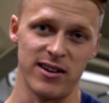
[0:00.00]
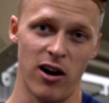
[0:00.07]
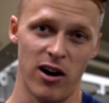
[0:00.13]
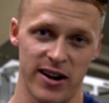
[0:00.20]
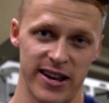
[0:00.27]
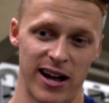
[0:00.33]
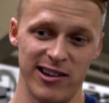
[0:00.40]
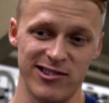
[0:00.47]

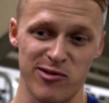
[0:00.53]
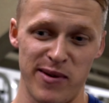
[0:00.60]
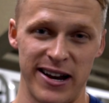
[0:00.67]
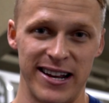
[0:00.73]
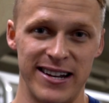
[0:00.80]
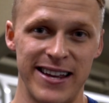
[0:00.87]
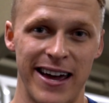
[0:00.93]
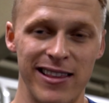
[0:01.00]
RDLs,
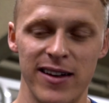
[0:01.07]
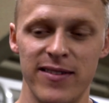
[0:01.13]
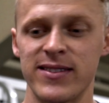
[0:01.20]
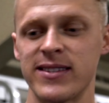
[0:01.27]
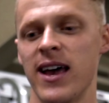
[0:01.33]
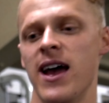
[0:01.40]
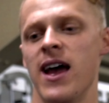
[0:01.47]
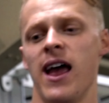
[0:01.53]
Romanian deadlifts,
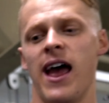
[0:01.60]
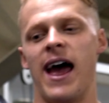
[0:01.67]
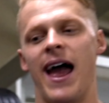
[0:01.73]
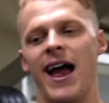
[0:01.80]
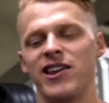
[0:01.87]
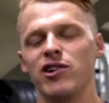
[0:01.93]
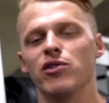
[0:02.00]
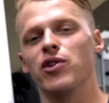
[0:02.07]

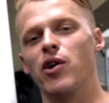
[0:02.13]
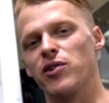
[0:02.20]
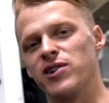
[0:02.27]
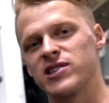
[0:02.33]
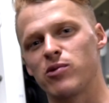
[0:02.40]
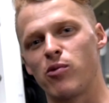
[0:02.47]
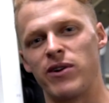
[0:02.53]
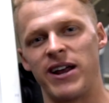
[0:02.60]
and you'll
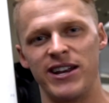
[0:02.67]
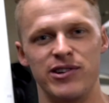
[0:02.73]
notice when I